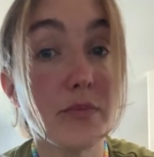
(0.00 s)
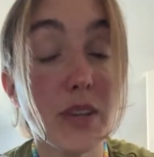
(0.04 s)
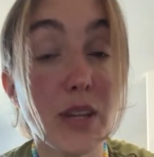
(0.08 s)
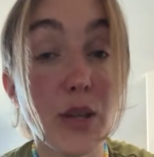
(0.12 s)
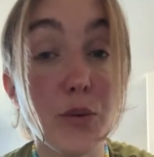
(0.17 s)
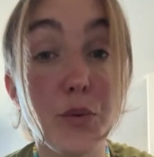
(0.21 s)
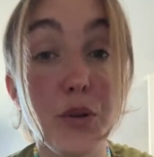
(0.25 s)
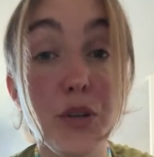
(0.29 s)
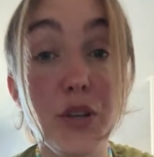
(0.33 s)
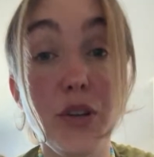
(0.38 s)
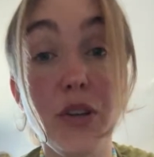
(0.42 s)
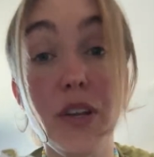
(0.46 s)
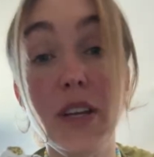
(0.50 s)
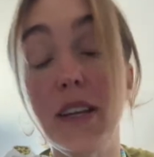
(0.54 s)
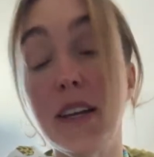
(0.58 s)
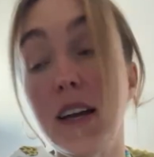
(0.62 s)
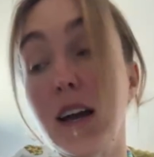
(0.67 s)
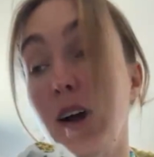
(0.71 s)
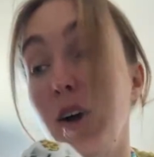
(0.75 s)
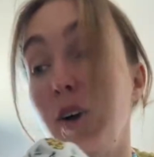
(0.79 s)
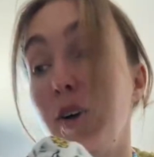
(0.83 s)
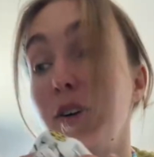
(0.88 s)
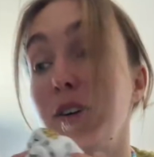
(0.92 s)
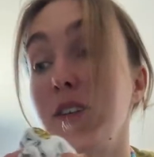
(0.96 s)
when you eat
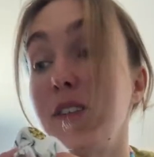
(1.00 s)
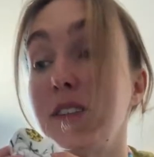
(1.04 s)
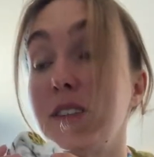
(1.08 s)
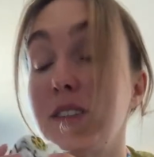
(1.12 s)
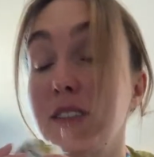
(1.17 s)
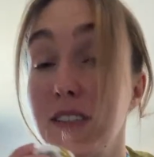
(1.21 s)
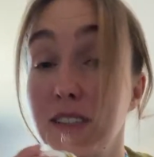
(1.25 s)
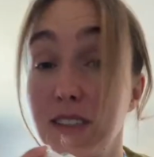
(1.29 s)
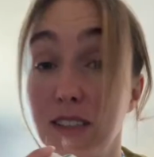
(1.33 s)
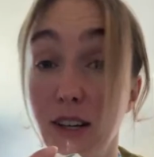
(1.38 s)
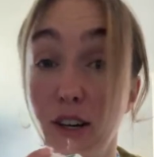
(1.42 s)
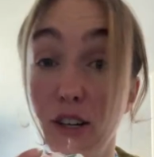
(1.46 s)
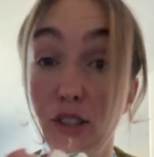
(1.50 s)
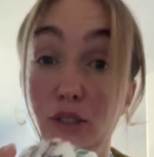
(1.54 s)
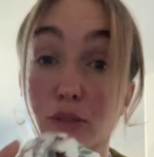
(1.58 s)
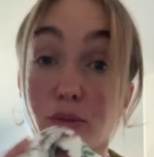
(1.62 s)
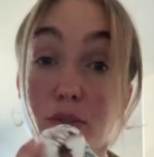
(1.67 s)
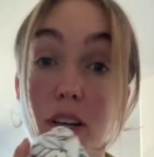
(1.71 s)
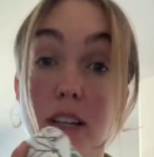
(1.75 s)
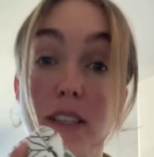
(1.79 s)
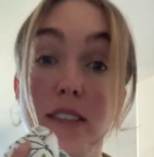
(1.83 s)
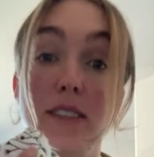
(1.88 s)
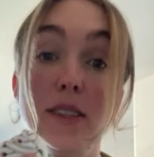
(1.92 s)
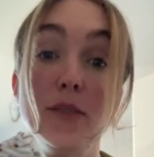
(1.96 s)
out, it's hard to
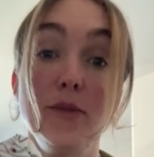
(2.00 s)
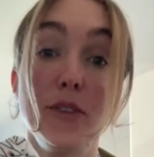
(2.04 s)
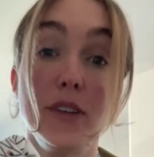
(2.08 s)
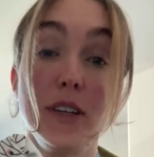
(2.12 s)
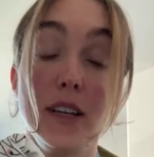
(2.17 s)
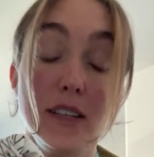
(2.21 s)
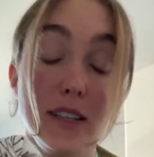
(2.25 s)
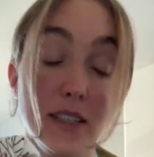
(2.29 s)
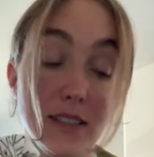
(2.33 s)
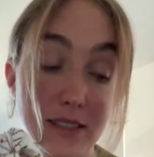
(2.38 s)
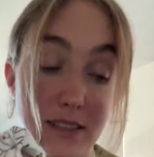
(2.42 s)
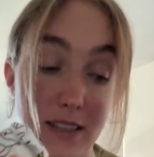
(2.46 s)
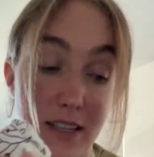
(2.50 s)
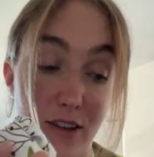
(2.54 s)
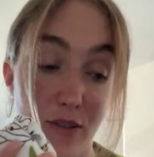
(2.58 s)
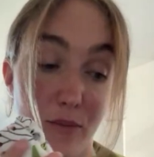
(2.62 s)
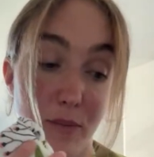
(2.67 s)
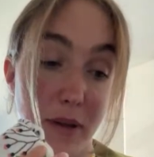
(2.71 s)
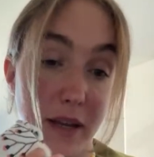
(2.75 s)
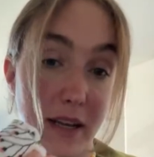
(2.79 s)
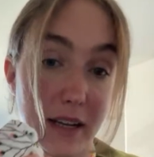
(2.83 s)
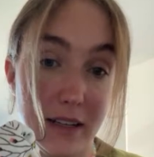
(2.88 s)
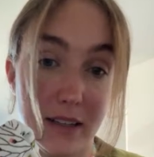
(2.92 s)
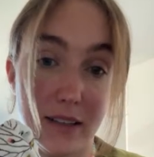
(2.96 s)
find something that doesn't have
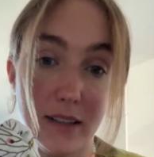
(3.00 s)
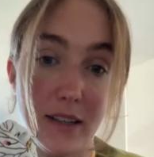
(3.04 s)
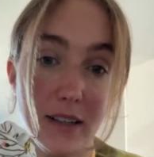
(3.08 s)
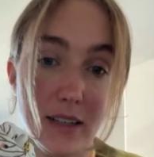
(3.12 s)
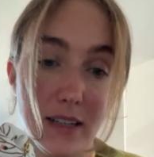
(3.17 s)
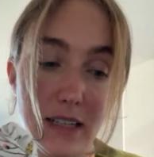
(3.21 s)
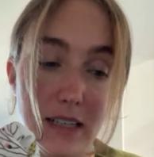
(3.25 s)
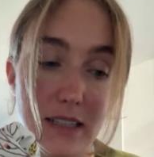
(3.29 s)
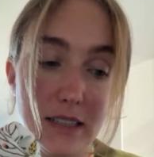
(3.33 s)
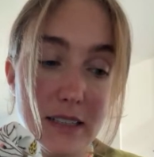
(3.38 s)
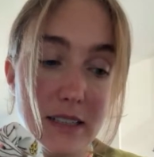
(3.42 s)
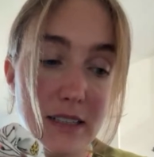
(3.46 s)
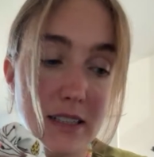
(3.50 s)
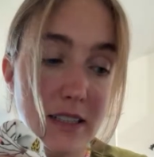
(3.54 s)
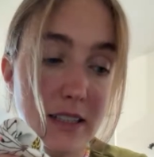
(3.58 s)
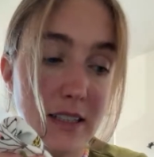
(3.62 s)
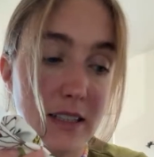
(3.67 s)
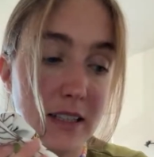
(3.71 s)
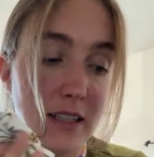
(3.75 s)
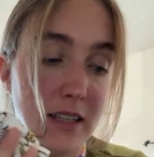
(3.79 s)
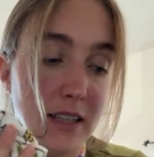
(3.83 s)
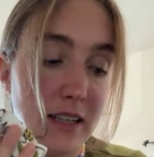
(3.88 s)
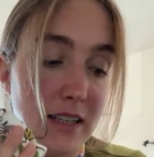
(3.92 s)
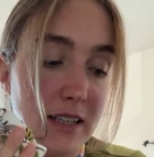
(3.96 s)
bacon in it.
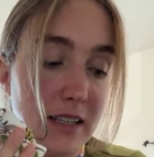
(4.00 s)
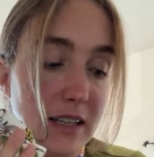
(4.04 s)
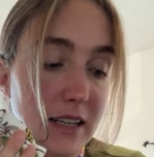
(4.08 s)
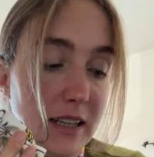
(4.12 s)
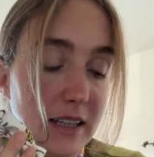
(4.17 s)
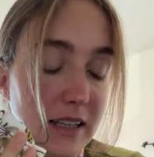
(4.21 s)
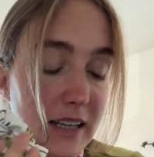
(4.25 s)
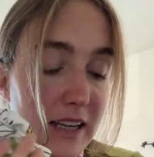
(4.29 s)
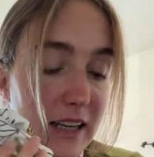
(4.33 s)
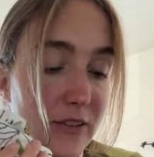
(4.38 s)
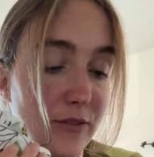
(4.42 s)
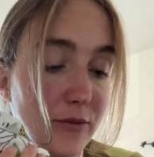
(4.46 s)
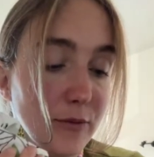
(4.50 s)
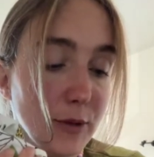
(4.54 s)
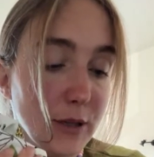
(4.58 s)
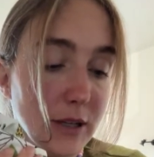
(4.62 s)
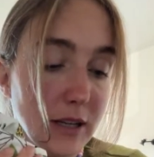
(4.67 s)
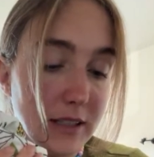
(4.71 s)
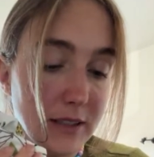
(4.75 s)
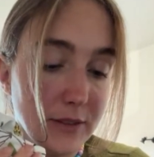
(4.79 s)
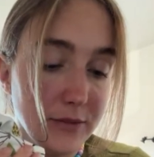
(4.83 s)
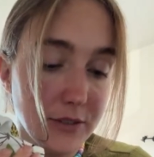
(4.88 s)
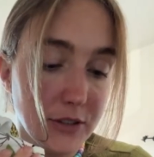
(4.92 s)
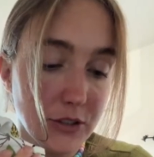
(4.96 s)
Like even when I
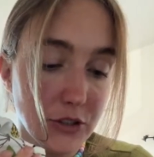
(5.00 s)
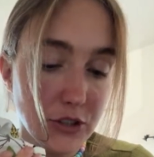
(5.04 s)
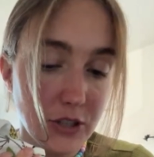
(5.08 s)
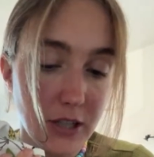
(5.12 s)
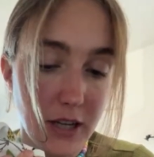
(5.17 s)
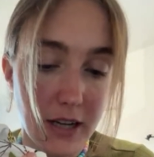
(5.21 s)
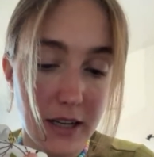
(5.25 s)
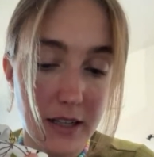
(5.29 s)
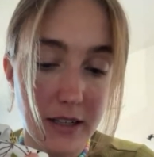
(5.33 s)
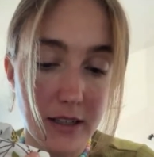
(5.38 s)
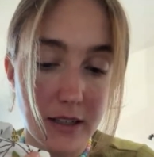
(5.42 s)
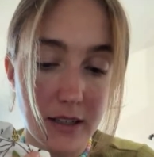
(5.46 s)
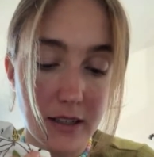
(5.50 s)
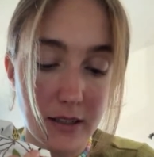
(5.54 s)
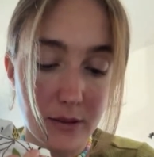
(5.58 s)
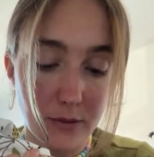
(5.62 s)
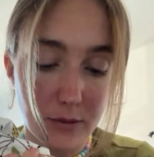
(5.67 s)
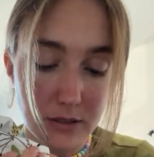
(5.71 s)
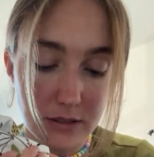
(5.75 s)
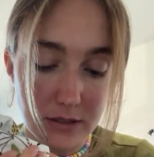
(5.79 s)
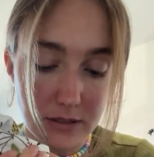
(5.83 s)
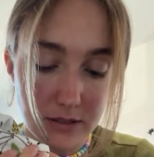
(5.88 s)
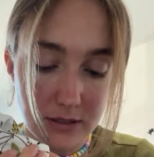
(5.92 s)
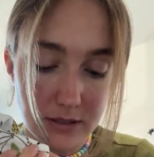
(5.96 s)
lived in China, it
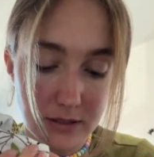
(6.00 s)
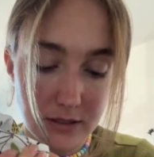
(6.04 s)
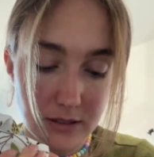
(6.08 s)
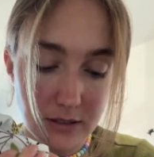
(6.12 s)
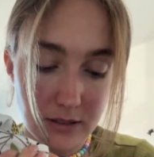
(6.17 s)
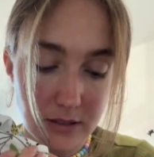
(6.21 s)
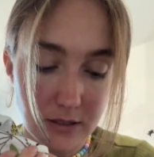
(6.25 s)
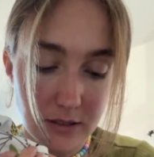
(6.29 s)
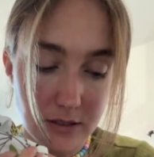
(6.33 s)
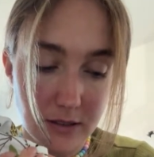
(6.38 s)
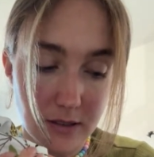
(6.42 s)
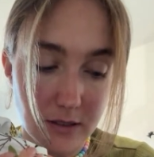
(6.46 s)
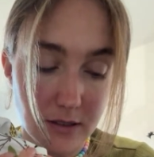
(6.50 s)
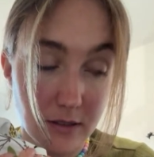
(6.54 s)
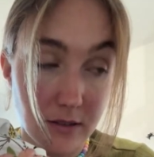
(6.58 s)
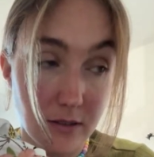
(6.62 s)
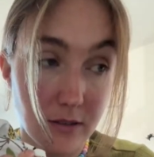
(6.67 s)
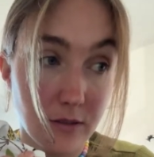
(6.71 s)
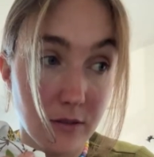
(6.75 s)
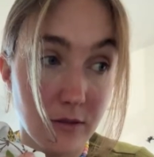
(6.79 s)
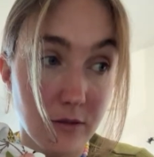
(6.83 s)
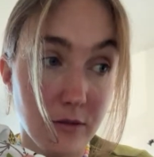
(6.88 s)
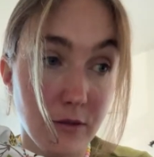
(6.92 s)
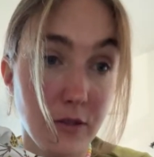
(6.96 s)
was
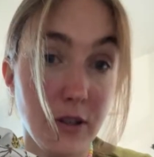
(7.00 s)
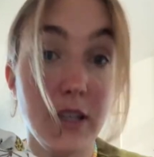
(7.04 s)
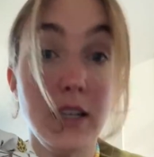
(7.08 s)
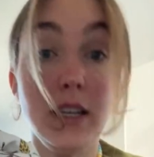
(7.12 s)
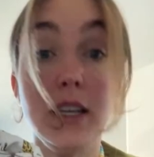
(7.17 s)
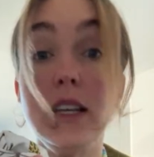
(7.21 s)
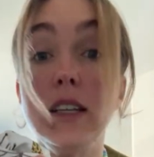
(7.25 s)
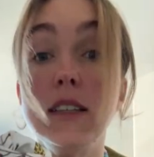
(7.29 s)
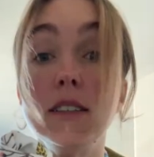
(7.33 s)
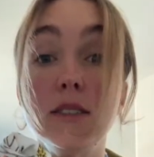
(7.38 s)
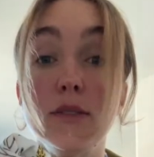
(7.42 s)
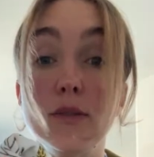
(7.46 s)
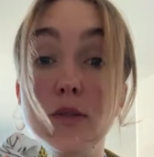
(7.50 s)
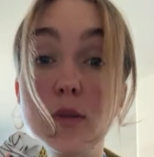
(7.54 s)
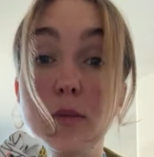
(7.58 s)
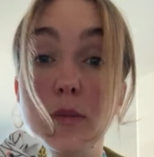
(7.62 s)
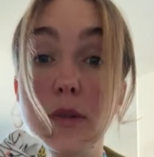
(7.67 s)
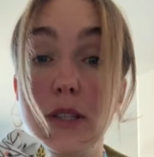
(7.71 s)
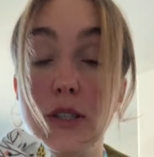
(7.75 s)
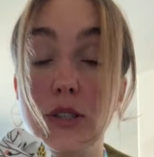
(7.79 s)
really easy for me